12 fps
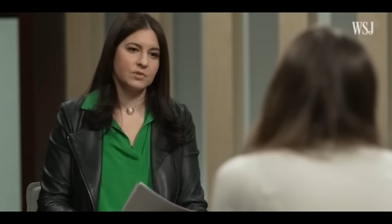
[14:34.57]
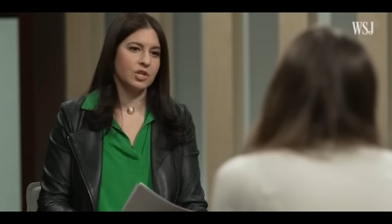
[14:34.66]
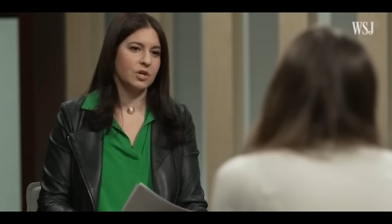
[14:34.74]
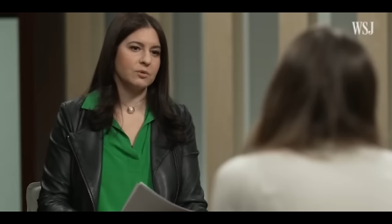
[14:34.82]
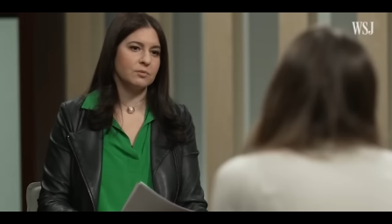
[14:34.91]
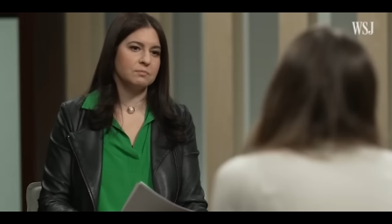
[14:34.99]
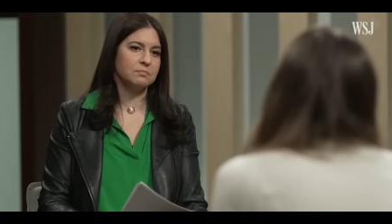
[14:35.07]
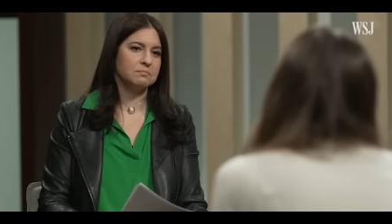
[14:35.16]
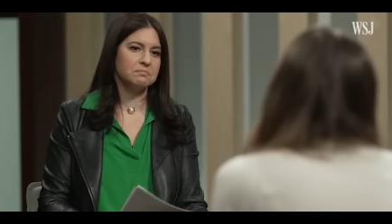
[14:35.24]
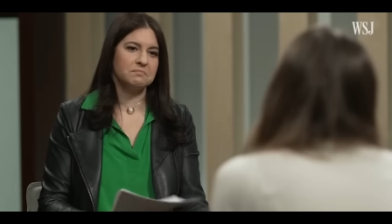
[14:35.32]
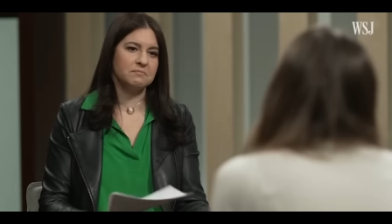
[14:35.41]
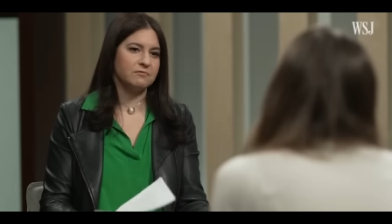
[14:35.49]
So,
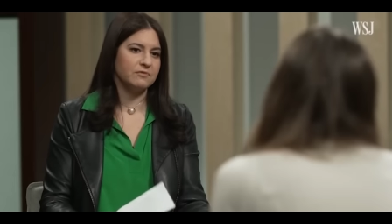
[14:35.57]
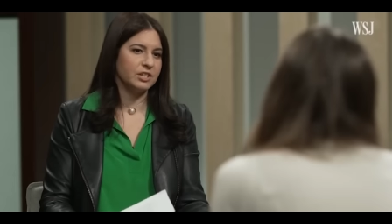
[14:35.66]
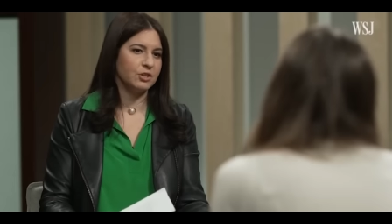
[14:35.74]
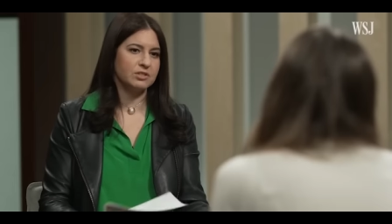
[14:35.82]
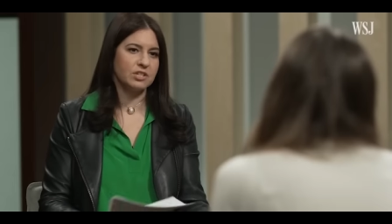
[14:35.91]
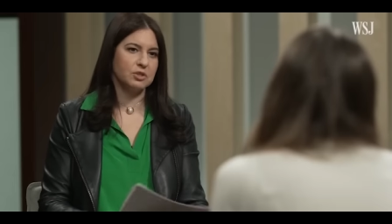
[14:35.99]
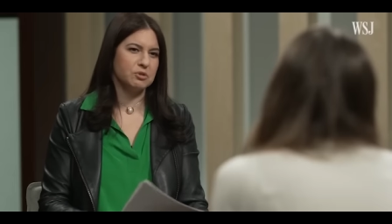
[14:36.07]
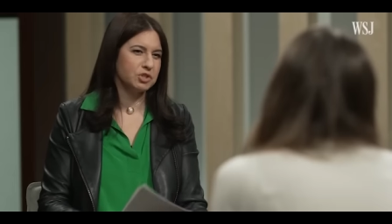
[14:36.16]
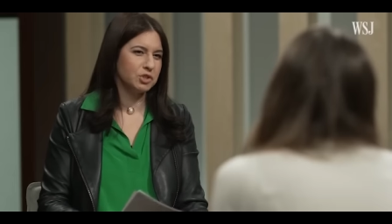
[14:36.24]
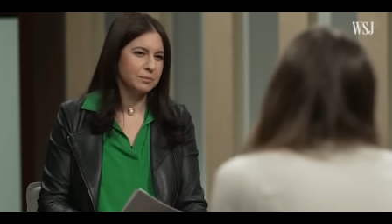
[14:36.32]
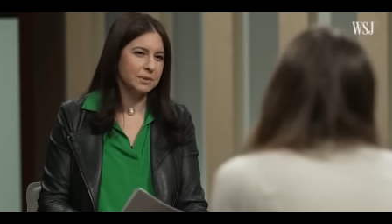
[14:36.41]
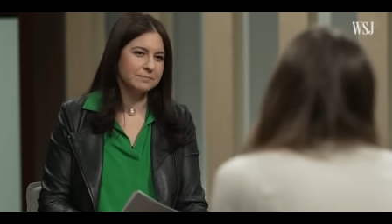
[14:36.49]
videos on
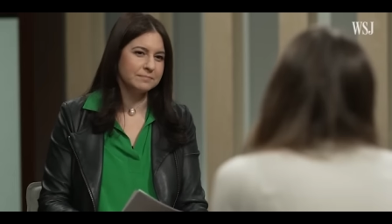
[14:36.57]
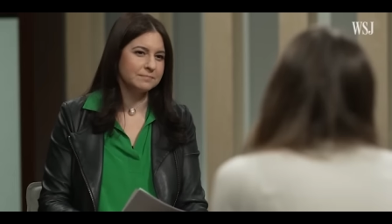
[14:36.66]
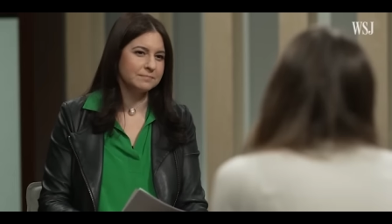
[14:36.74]
YouTube?